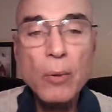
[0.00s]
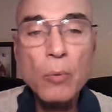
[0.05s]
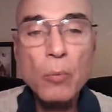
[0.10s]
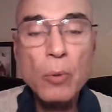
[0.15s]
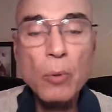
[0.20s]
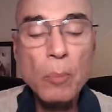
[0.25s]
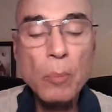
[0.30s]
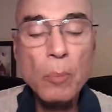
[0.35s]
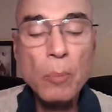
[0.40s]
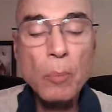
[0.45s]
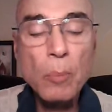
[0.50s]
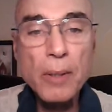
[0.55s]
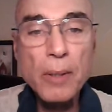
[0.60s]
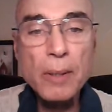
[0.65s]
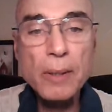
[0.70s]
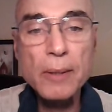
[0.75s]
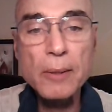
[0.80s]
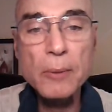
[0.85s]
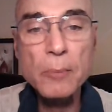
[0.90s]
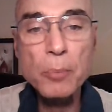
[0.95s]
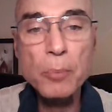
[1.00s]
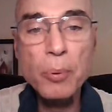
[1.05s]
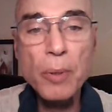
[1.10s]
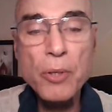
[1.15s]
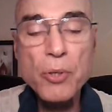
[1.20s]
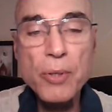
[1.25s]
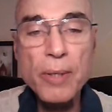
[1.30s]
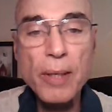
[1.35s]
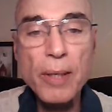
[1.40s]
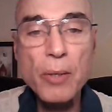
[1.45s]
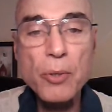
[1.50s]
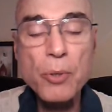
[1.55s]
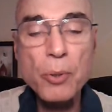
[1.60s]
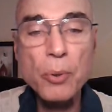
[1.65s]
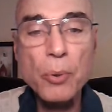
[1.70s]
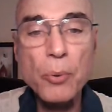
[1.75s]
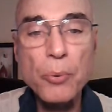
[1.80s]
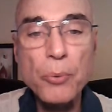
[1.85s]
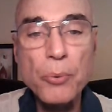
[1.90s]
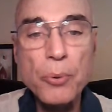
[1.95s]
Republican
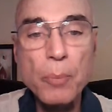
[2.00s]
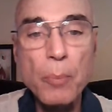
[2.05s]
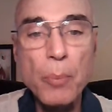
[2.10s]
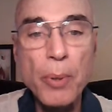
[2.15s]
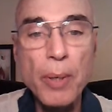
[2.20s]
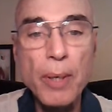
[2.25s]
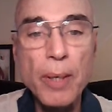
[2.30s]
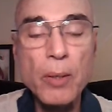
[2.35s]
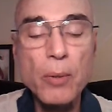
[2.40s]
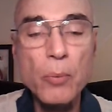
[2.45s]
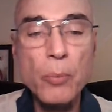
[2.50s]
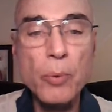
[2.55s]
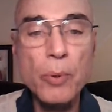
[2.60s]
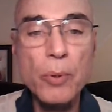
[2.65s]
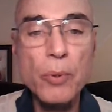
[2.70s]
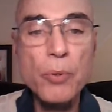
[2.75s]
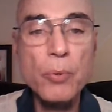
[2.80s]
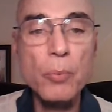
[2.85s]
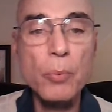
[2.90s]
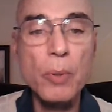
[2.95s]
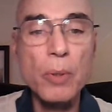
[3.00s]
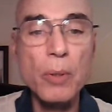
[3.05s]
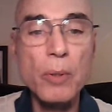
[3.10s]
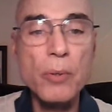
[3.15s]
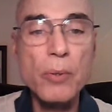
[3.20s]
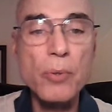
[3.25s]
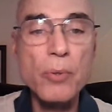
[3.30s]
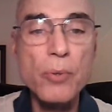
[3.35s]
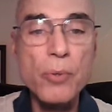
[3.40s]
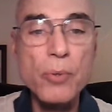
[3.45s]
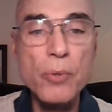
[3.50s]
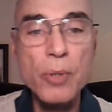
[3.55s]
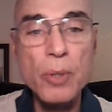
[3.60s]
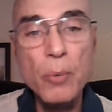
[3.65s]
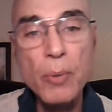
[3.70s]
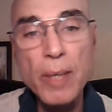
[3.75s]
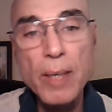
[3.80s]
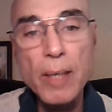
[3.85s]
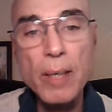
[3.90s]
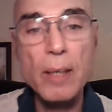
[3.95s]
presidential debate, which was
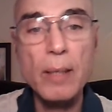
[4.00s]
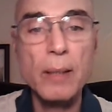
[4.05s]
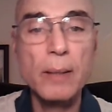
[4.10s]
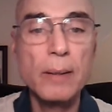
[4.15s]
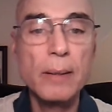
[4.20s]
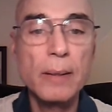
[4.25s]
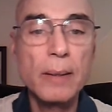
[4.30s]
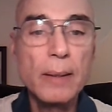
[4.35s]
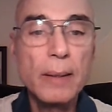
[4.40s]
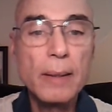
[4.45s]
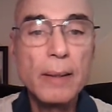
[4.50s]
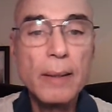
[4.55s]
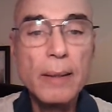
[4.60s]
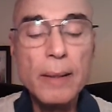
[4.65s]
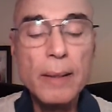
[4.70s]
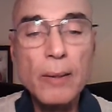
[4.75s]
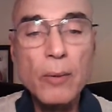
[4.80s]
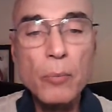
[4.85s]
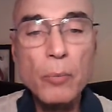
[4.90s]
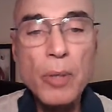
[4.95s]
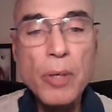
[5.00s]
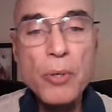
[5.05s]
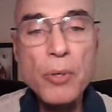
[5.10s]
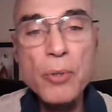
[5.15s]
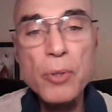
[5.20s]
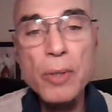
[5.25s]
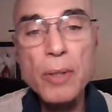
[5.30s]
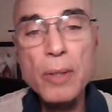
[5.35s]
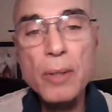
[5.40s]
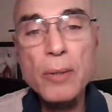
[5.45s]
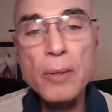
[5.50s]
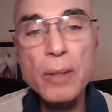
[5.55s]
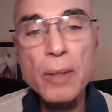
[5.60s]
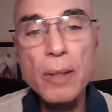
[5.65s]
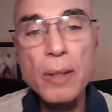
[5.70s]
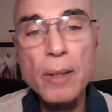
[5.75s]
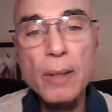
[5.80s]
unique in recent